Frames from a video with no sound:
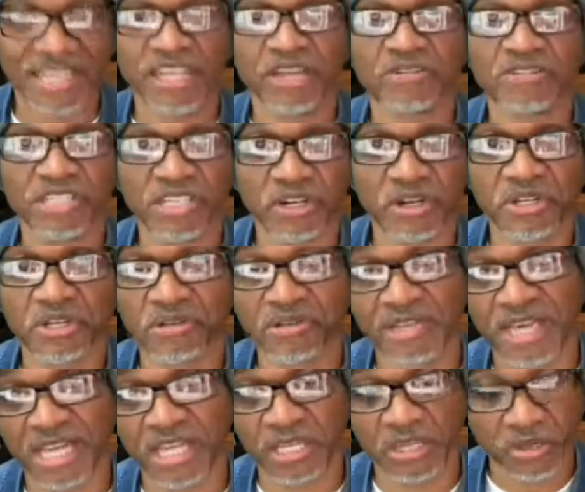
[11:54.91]
Then they'll tell
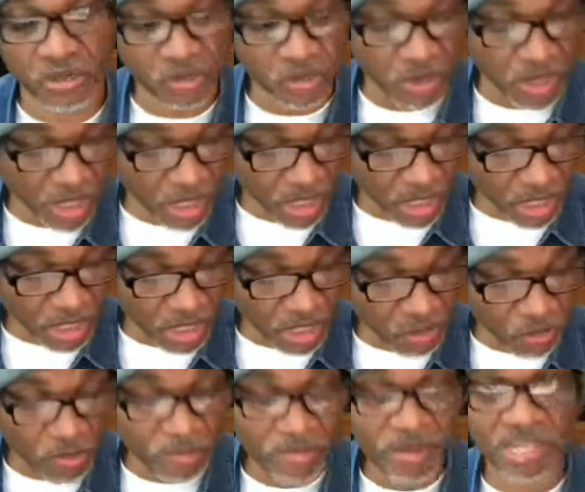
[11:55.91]
you that you
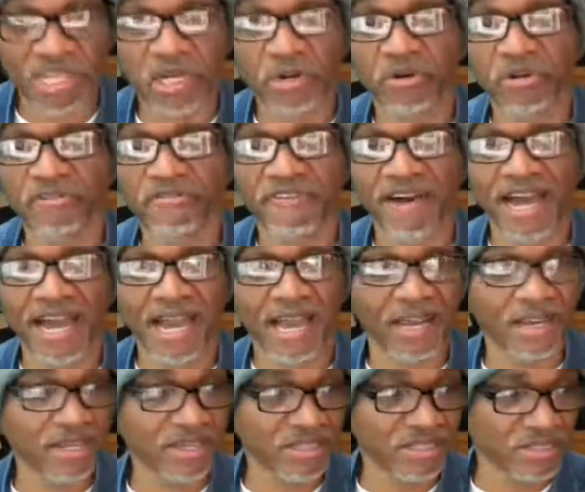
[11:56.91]
will be
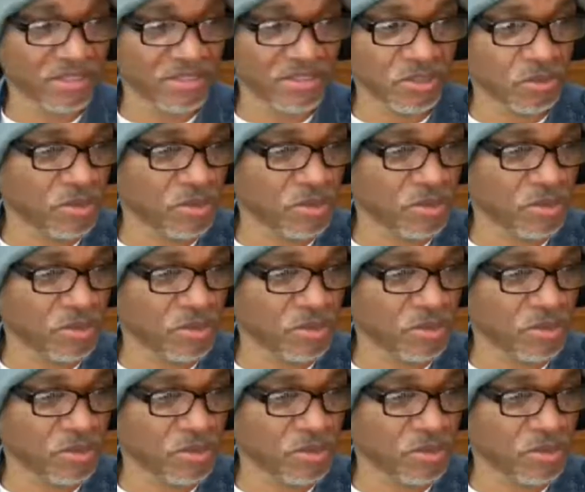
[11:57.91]
notified in